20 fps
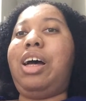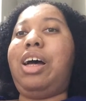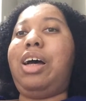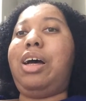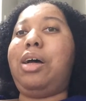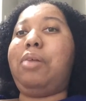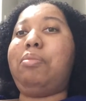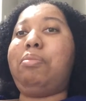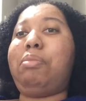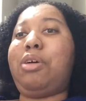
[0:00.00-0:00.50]

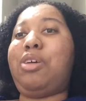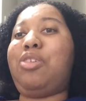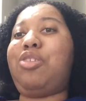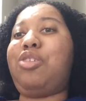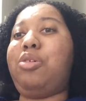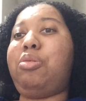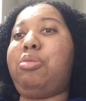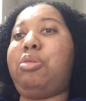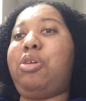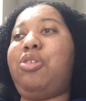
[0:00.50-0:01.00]
uh,
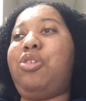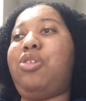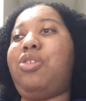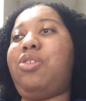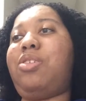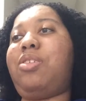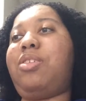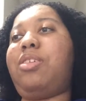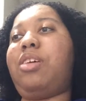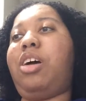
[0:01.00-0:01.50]

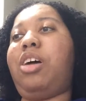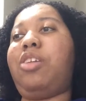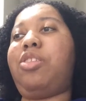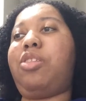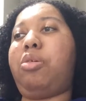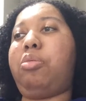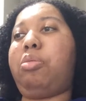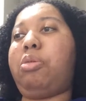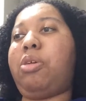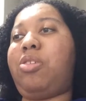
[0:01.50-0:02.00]
booktubers,
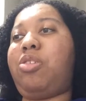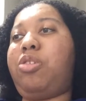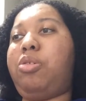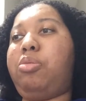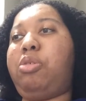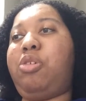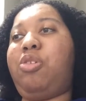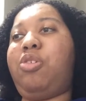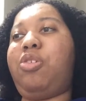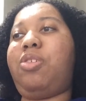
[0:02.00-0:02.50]
other
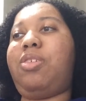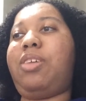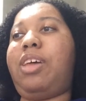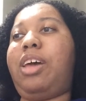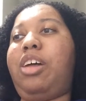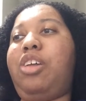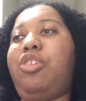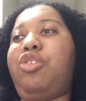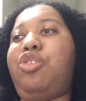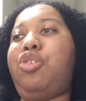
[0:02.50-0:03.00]
booktubers
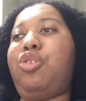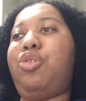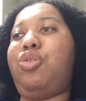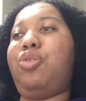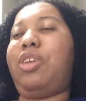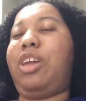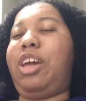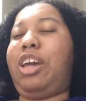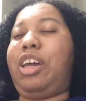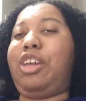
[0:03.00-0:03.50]
do
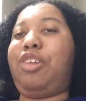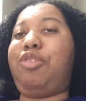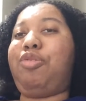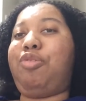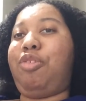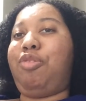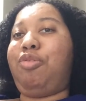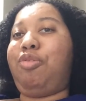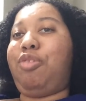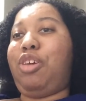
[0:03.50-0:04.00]
negative
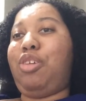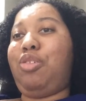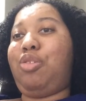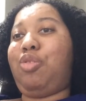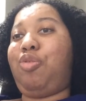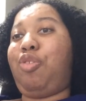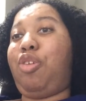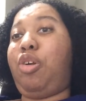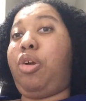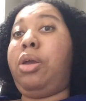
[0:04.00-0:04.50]
reviews
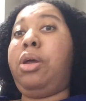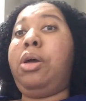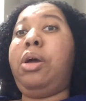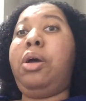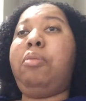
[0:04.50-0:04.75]
for.